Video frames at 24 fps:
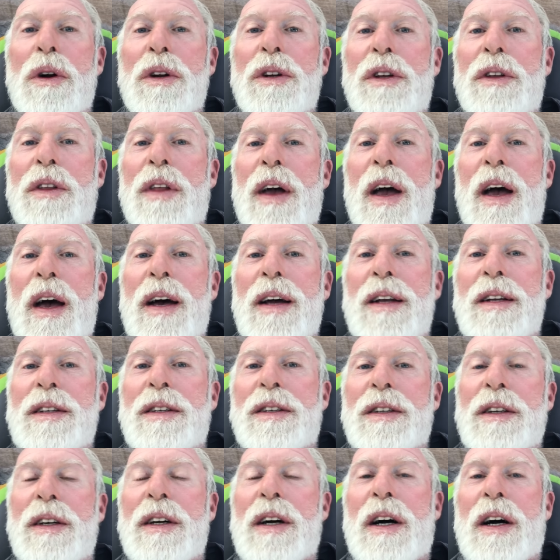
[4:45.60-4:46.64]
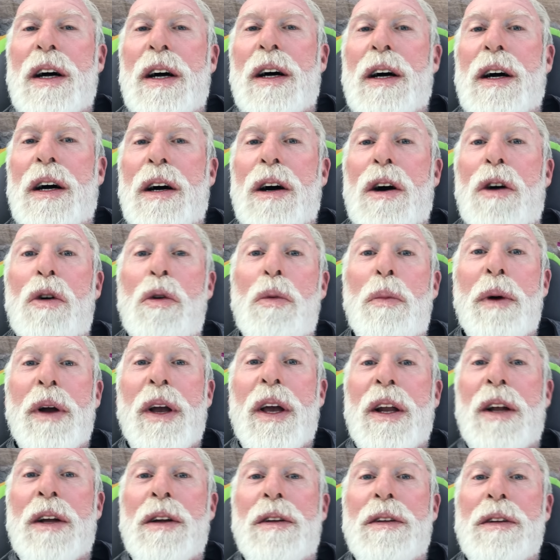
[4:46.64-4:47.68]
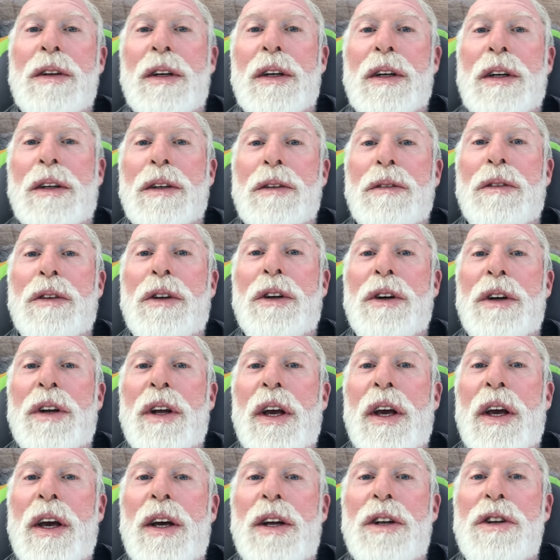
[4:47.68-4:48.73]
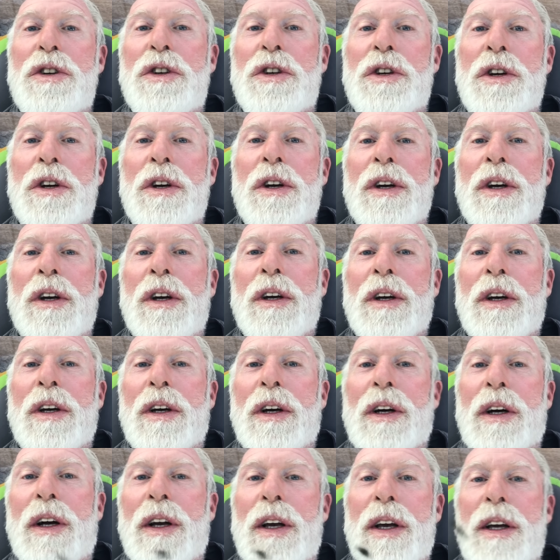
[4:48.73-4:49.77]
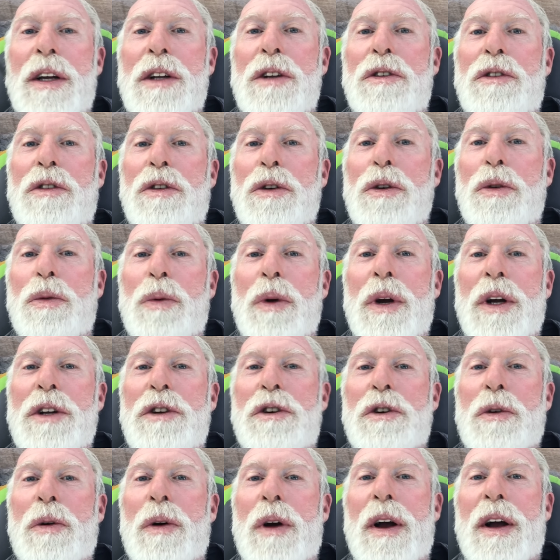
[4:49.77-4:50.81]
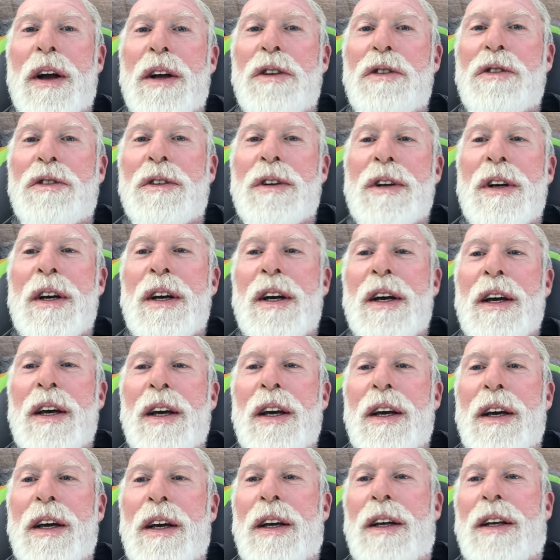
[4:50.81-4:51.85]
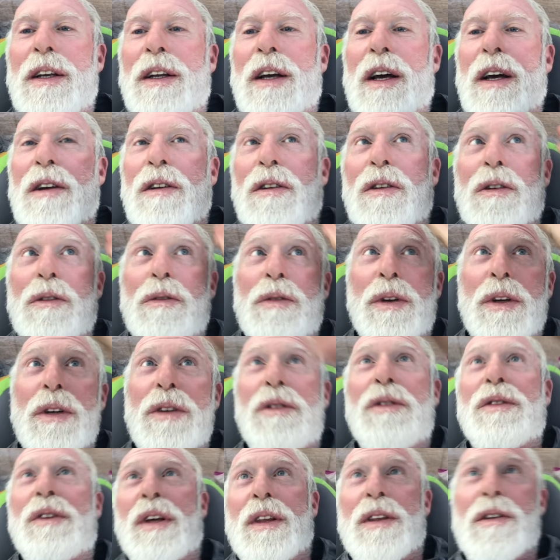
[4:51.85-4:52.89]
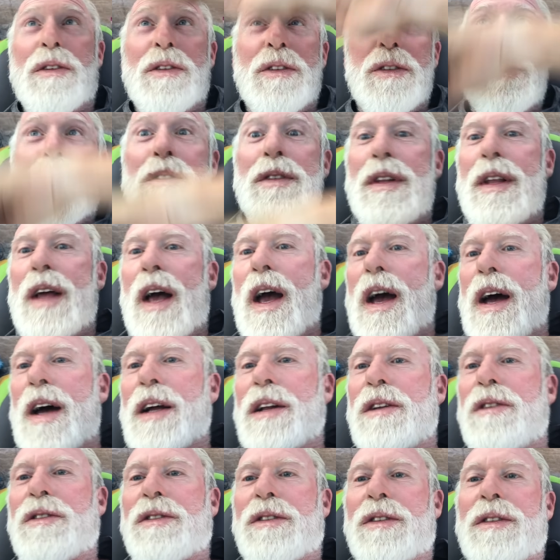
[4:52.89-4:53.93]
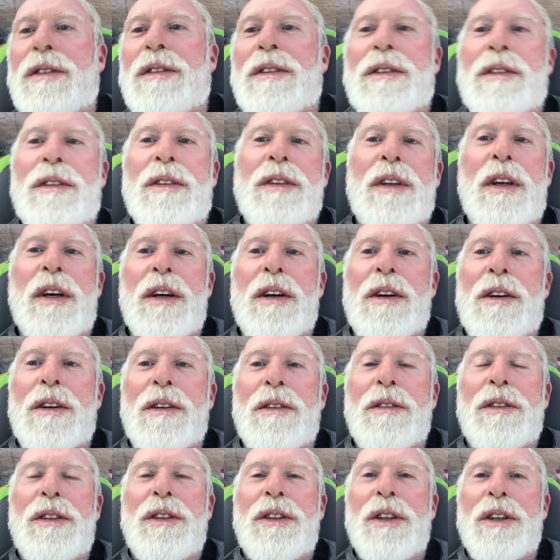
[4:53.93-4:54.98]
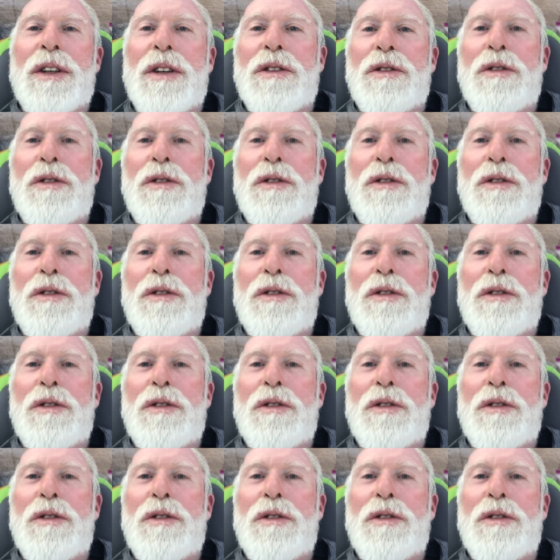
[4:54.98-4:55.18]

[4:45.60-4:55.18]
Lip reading: I was attacked by bugs, mosquitoes, no-see-ums, all kinds of insects.